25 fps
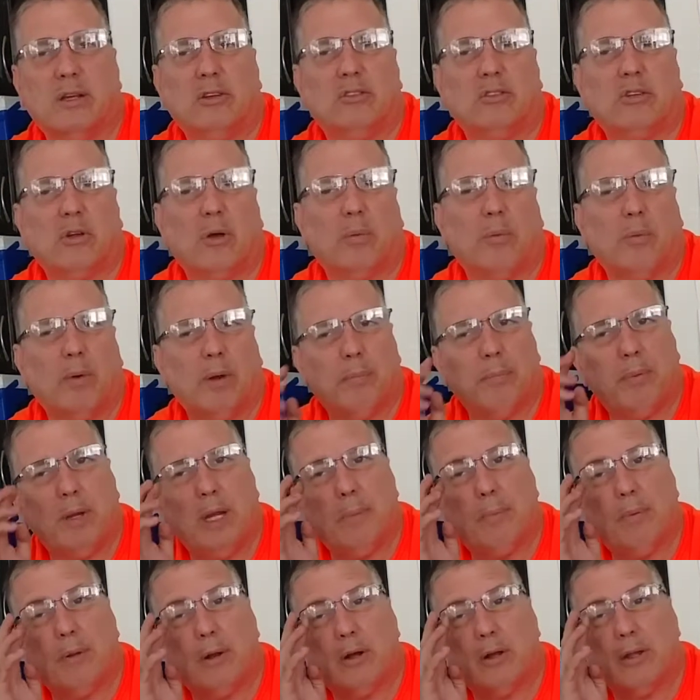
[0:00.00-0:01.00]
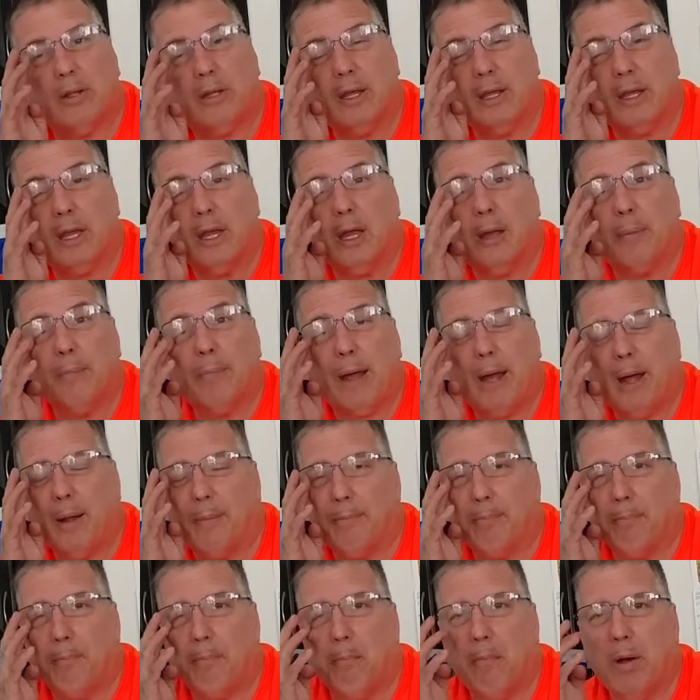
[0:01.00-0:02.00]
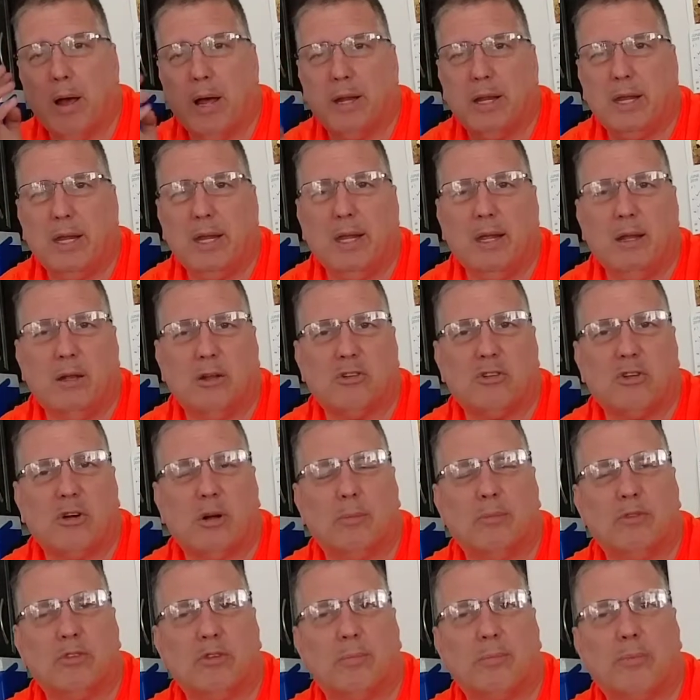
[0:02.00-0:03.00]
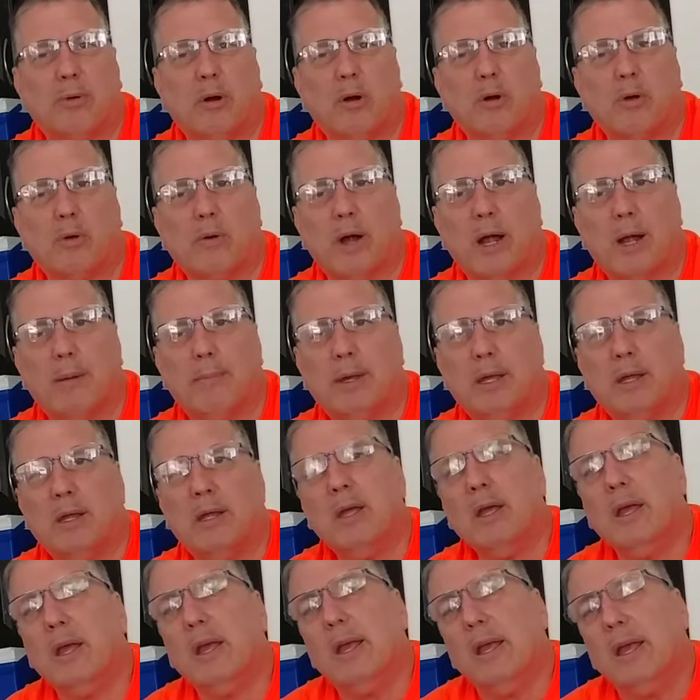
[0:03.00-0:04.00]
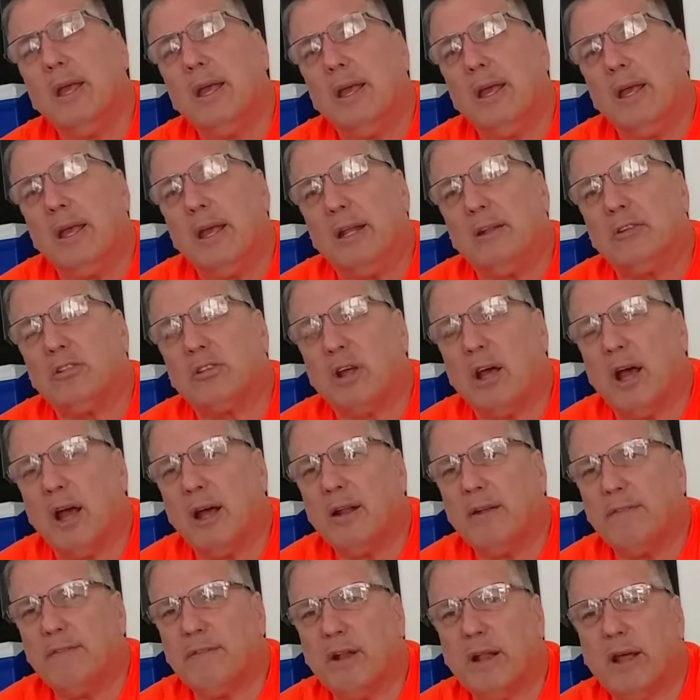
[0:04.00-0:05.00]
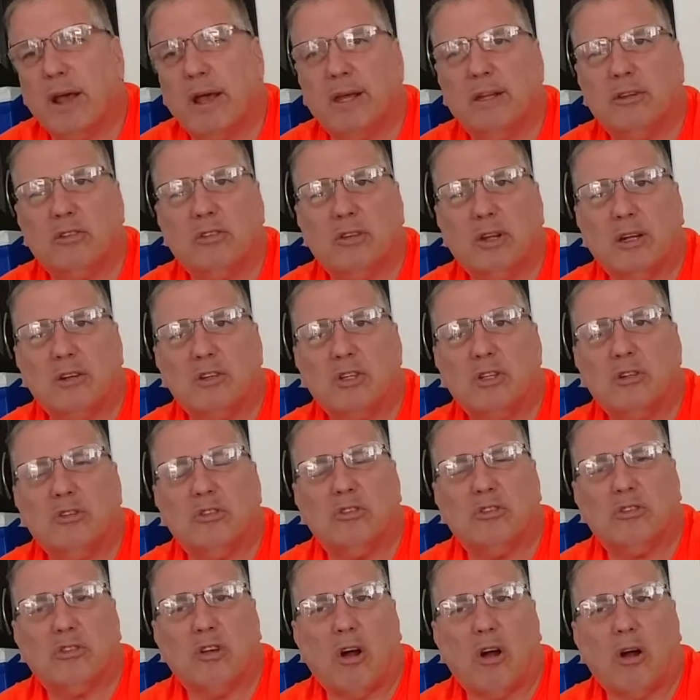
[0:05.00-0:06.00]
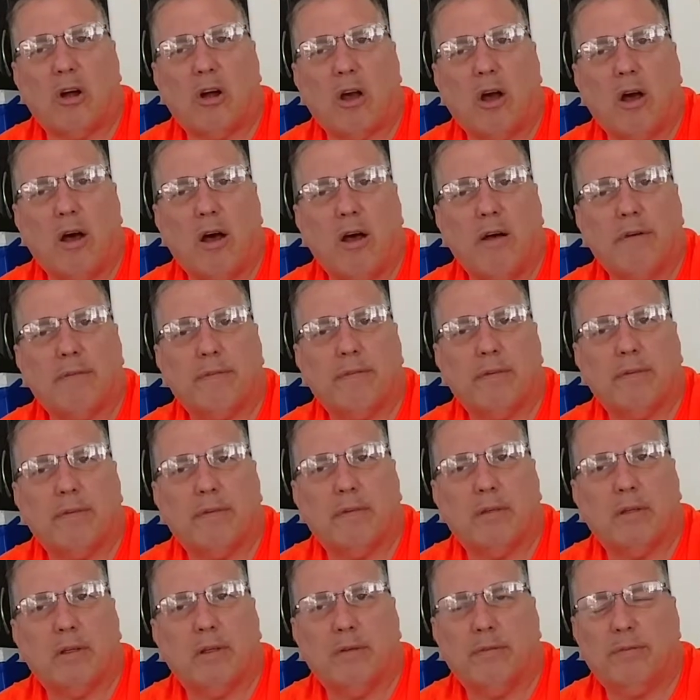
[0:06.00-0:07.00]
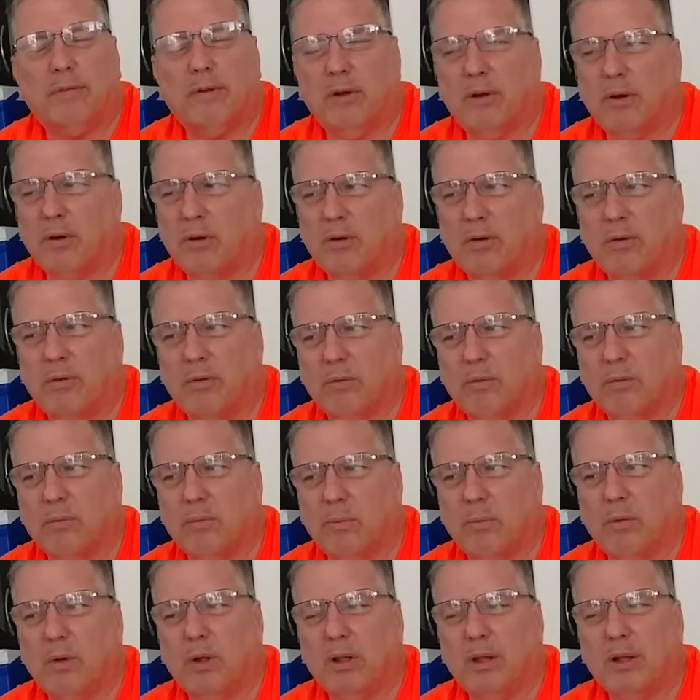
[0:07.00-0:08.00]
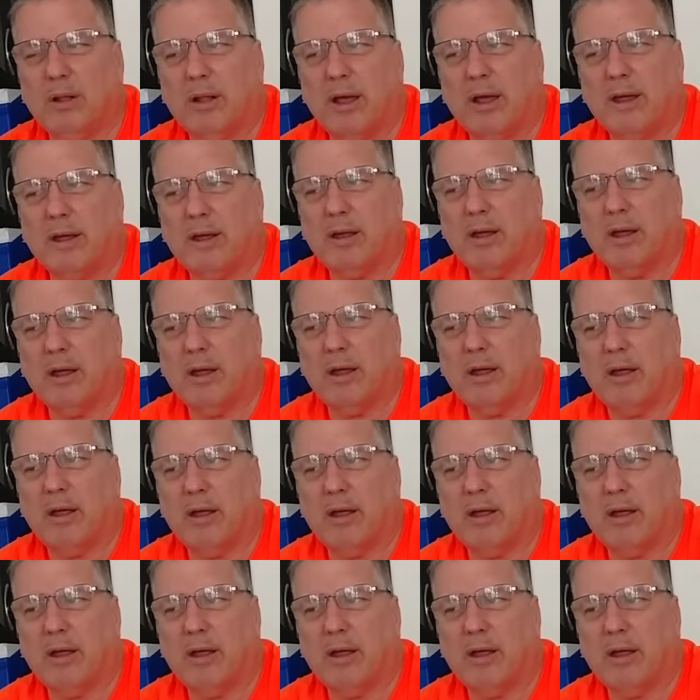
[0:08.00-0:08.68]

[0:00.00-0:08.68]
So when people are thinking about money in terms of programming, it's kind of nice that you start off, if you're really like